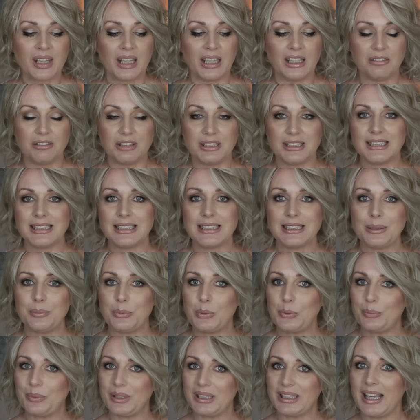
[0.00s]

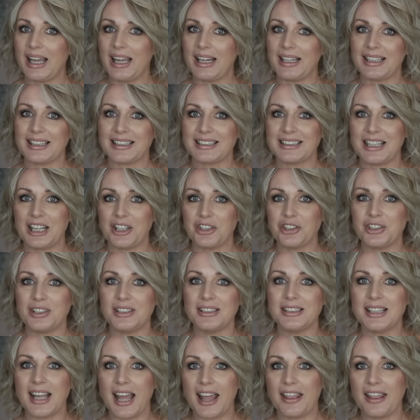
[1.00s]
Irresistible Me hair extensions